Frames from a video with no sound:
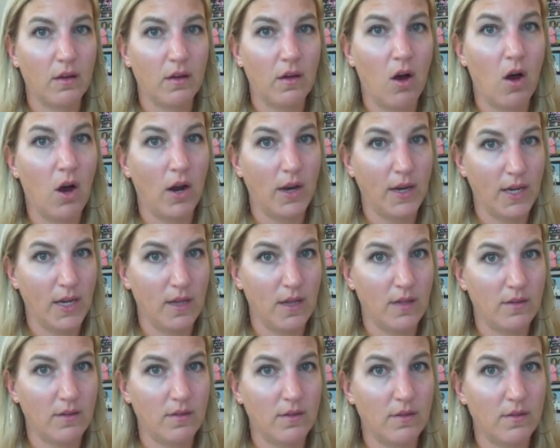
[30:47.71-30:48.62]

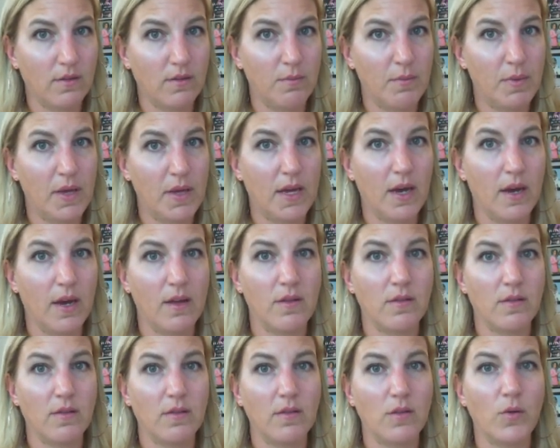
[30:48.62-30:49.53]
audience,
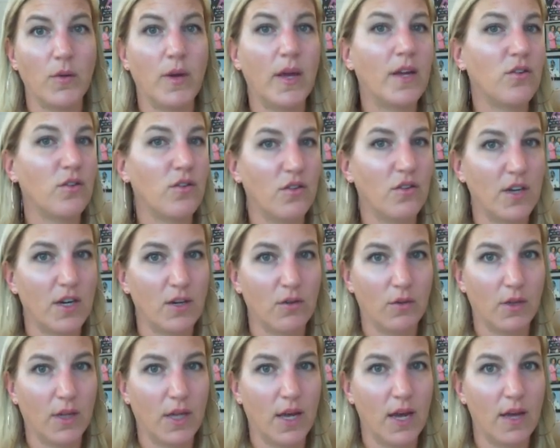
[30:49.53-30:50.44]
because you can't just
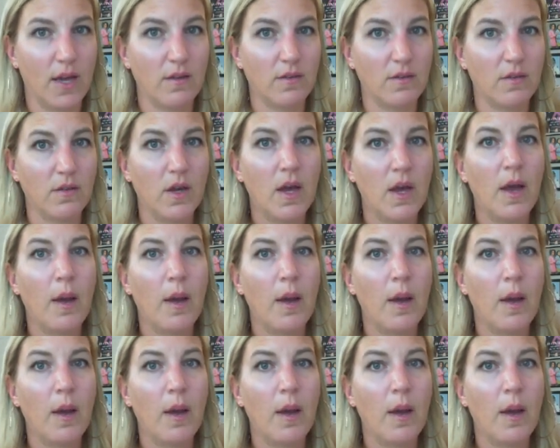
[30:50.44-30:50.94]
generalize.